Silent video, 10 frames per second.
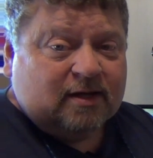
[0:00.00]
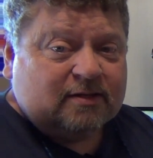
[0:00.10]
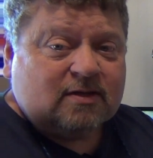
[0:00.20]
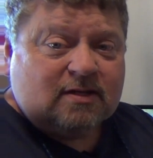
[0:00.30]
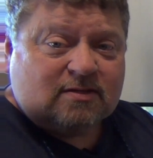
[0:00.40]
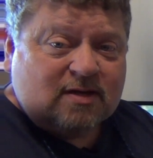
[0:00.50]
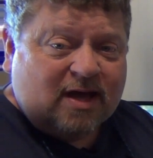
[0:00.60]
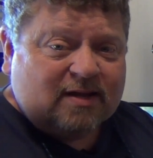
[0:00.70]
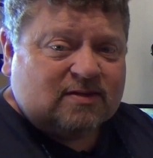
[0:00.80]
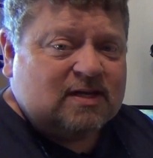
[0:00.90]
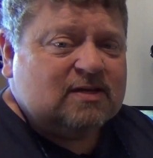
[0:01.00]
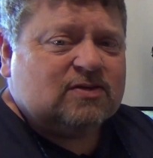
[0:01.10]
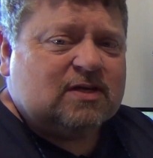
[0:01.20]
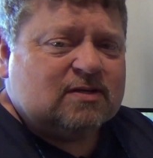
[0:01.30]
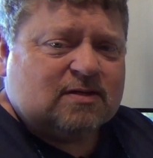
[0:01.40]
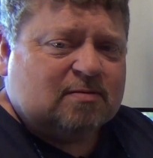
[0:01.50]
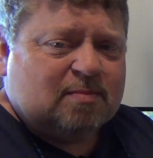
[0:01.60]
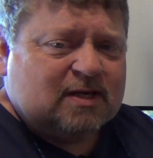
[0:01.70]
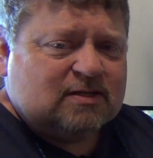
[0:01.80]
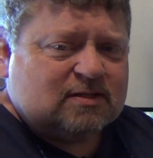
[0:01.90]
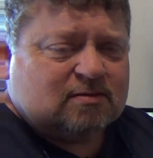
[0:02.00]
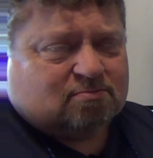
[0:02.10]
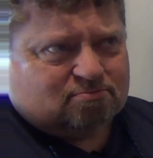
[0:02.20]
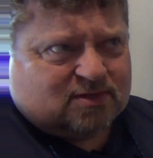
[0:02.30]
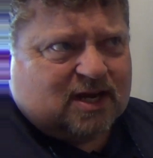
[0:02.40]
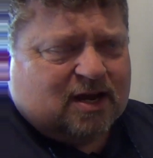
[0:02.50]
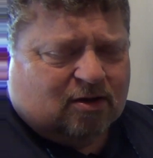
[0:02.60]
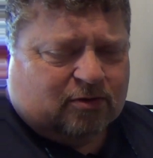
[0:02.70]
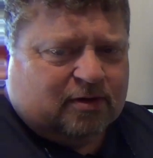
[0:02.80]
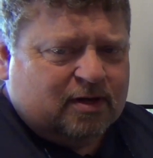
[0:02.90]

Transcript: It's not as easy as it may sound.